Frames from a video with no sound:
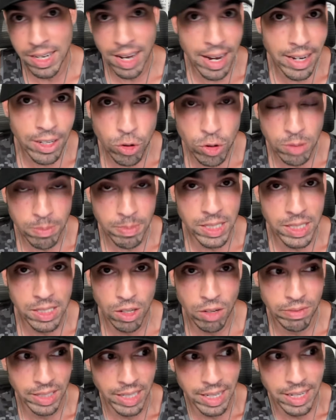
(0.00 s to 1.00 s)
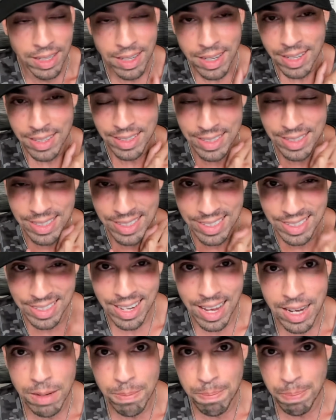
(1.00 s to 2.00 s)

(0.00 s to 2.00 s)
I use it myself. Again, this is not a